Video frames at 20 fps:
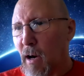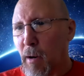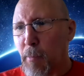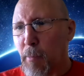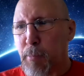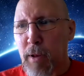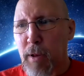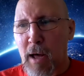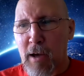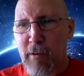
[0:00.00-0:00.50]

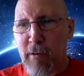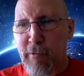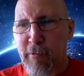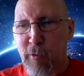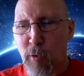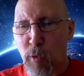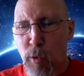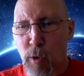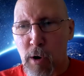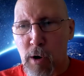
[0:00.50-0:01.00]
applied
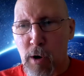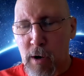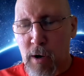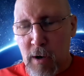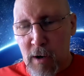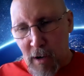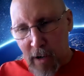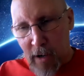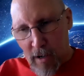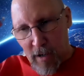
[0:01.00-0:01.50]

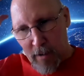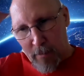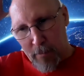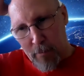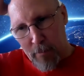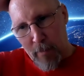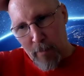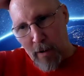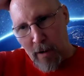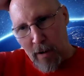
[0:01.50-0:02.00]
for uh,
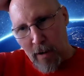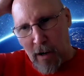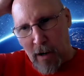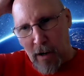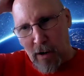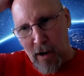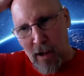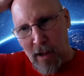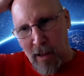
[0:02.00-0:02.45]
our